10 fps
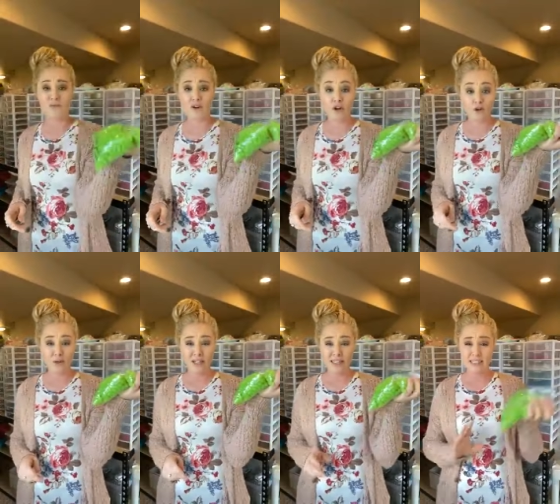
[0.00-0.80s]
for a new
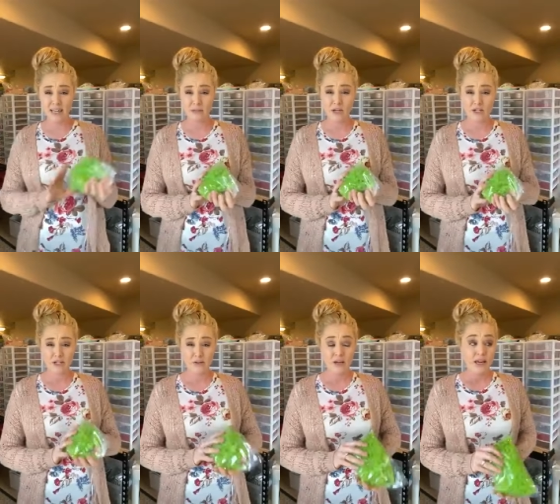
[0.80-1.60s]
release that I'm going to
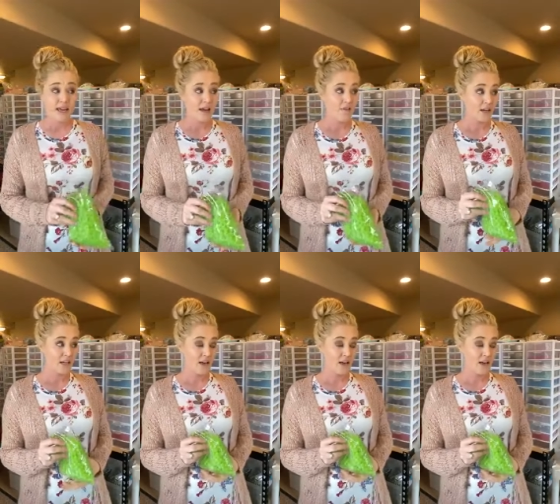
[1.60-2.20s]
do if I can